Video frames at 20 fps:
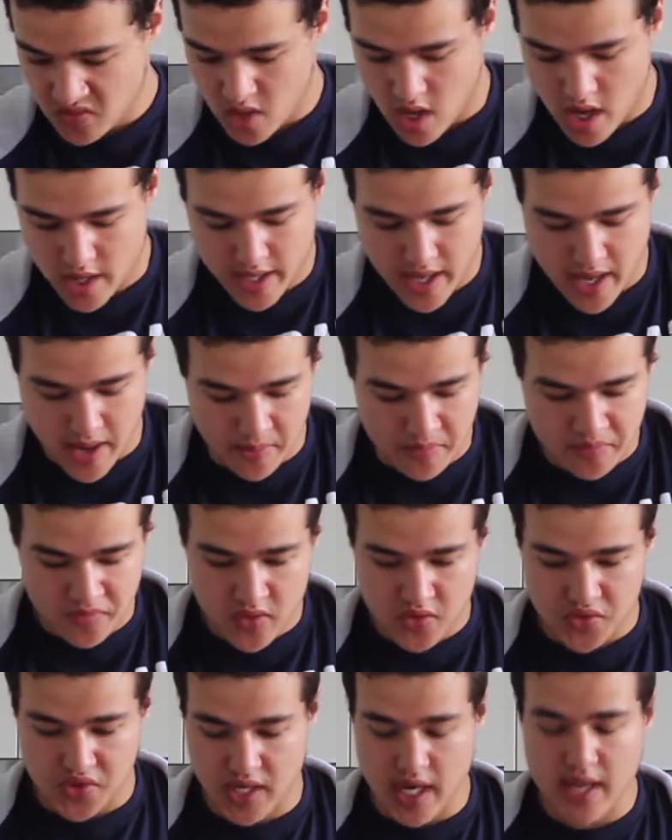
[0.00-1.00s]
Okay,
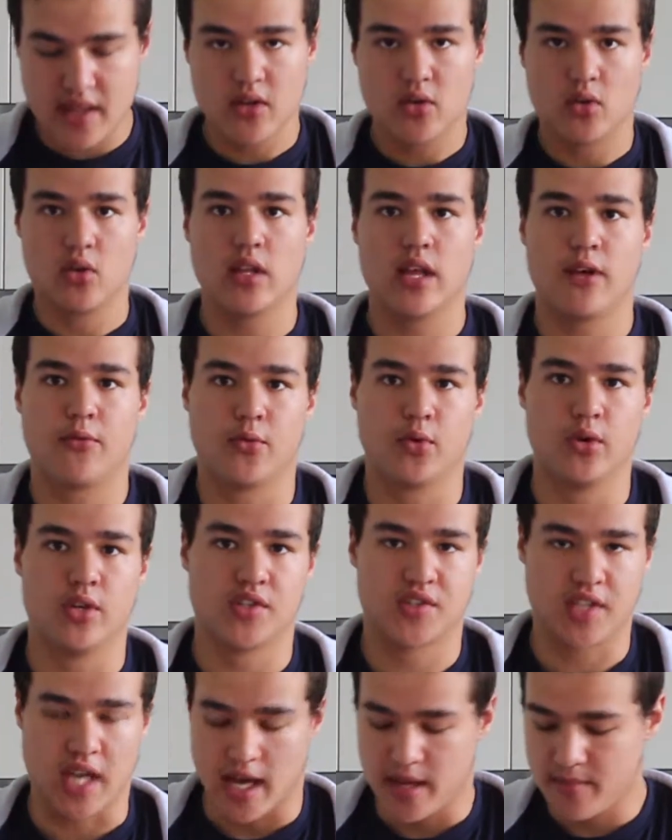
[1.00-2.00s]
so now that all our fruit
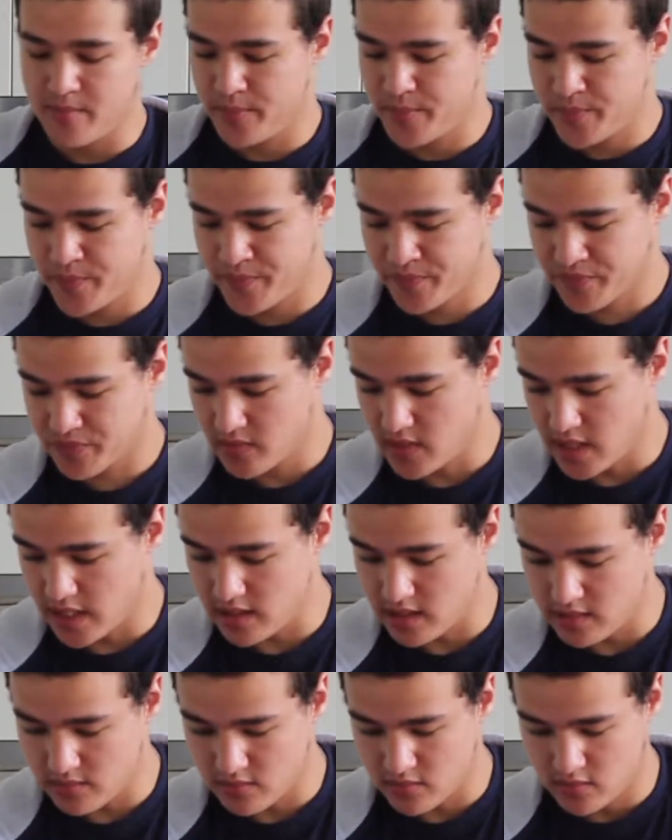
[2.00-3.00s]
is cut,
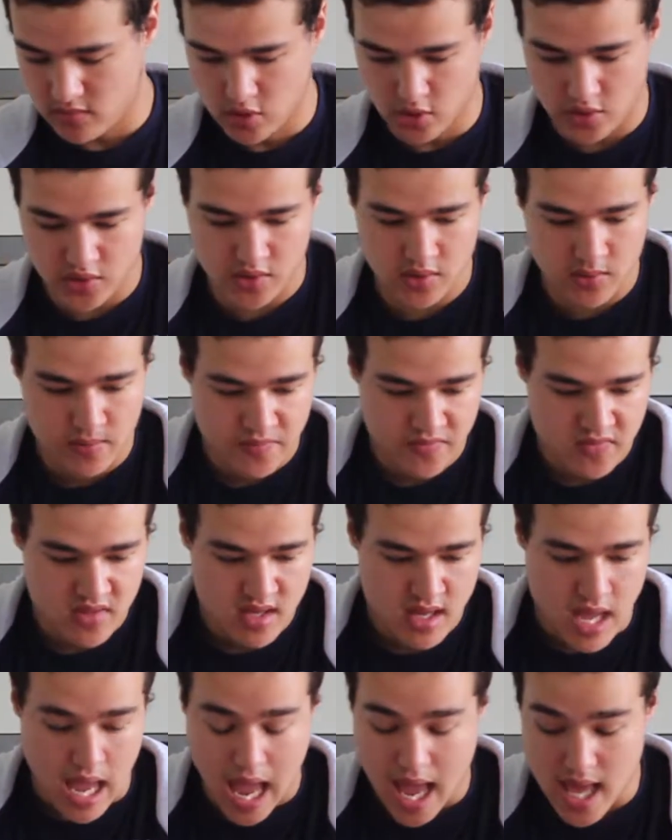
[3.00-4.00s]
and it looks
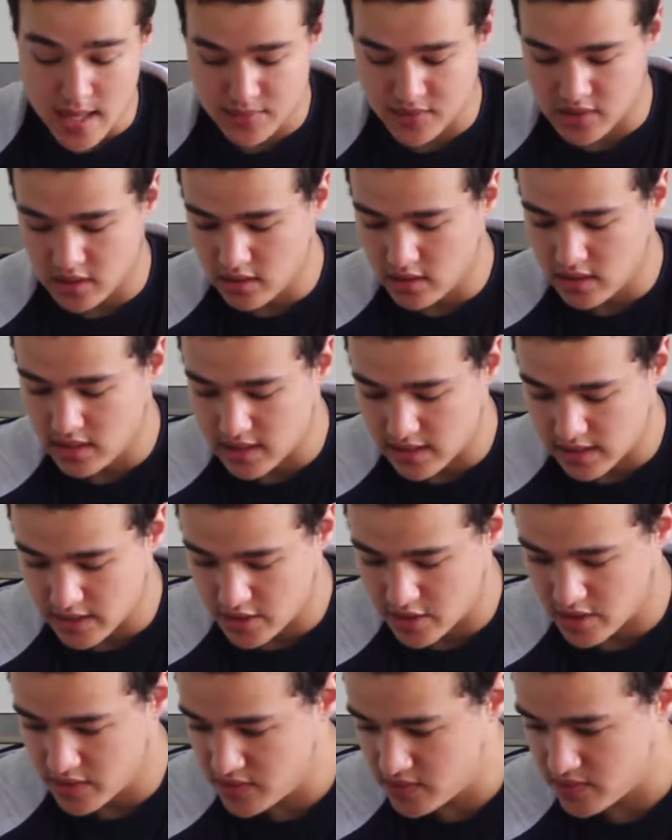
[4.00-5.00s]
absolutely
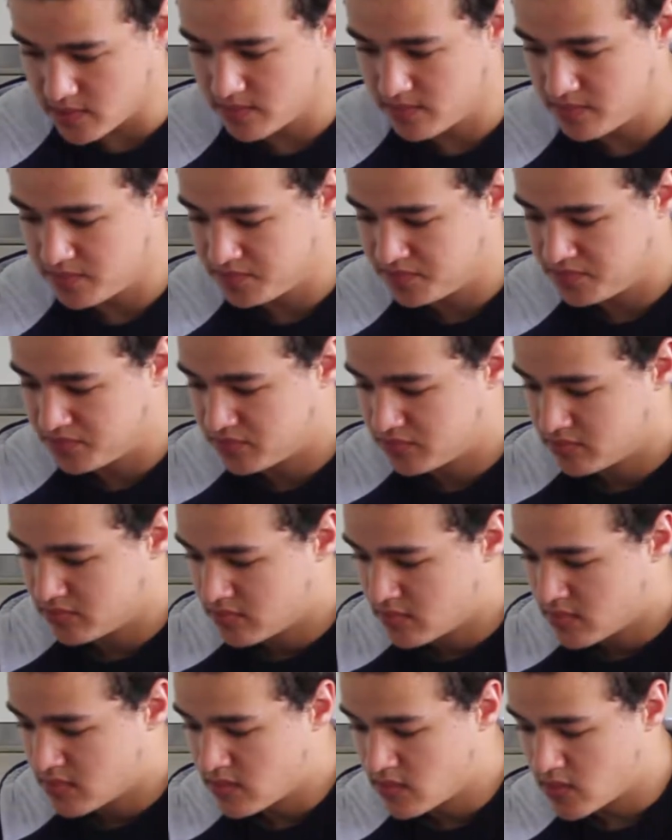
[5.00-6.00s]
delicious,
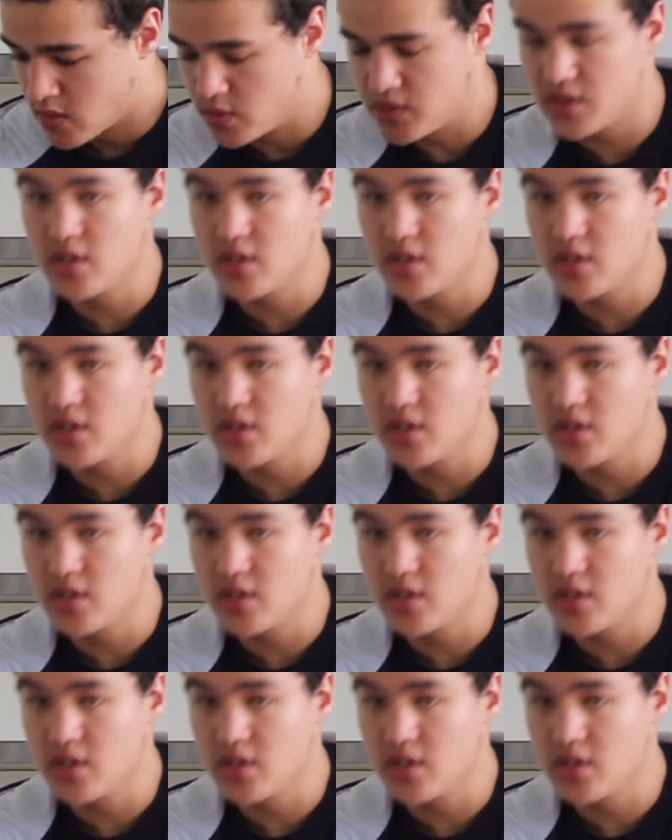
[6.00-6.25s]
we